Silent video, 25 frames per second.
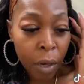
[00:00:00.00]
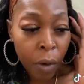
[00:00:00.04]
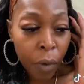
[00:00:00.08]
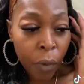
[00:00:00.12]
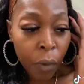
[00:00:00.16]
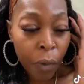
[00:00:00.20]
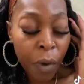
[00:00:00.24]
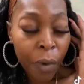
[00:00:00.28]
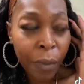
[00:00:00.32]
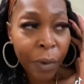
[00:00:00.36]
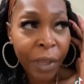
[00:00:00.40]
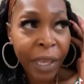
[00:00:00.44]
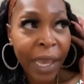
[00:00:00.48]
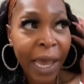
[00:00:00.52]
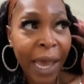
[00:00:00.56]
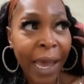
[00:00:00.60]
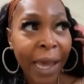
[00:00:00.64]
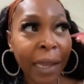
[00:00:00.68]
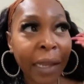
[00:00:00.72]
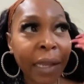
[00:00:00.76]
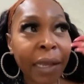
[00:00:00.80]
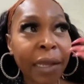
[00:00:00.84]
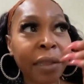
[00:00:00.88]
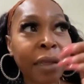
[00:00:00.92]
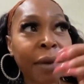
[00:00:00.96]
When we
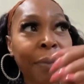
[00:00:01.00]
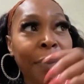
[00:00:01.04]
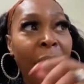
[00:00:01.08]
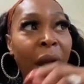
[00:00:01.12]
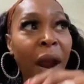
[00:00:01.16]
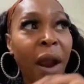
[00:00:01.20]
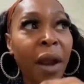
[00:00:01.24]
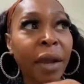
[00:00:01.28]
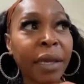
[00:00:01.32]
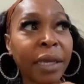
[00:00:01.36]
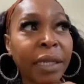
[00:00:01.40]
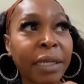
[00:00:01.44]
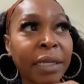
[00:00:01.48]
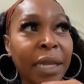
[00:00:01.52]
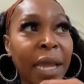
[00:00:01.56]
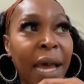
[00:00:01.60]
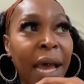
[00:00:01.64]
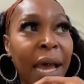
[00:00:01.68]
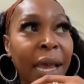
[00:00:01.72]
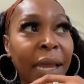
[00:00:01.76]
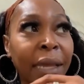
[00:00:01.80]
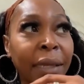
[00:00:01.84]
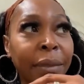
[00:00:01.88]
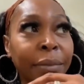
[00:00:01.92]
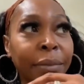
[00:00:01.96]
got in the parking
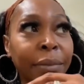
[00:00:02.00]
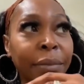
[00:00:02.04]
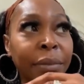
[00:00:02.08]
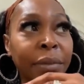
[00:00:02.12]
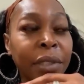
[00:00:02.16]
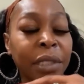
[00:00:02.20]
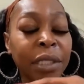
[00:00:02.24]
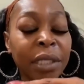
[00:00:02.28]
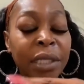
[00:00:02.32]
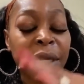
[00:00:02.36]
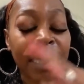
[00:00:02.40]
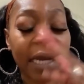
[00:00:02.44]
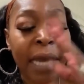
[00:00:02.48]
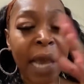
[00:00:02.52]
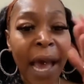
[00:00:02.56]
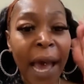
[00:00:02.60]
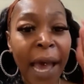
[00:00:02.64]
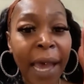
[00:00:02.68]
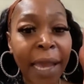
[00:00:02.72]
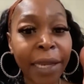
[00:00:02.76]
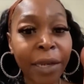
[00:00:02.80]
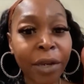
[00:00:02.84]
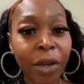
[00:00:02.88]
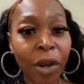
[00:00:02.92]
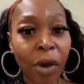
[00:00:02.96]
lot, the
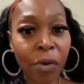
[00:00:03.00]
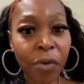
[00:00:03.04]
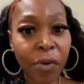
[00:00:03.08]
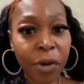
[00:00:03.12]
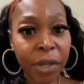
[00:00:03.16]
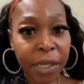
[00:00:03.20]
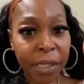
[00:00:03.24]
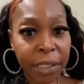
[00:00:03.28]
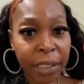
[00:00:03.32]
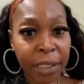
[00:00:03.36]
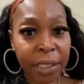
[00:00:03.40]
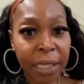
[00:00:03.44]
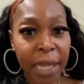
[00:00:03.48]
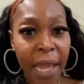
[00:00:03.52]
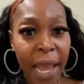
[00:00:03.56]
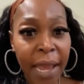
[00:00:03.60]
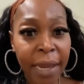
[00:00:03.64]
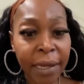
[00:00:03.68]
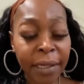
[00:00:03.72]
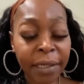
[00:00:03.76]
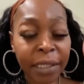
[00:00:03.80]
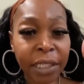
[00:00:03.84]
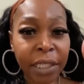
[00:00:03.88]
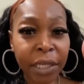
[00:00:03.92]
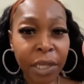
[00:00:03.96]
guy noticed
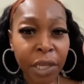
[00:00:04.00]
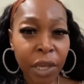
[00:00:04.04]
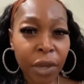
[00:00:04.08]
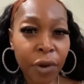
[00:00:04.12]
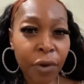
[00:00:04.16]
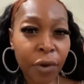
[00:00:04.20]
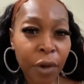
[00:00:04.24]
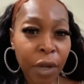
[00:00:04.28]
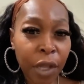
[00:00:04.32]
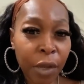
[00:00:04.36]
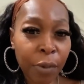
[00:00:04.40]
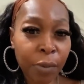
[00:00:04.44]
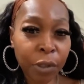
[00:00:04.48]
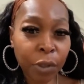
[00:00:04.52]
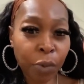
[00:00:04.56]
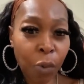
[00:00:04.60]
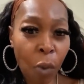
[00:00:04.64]
that security was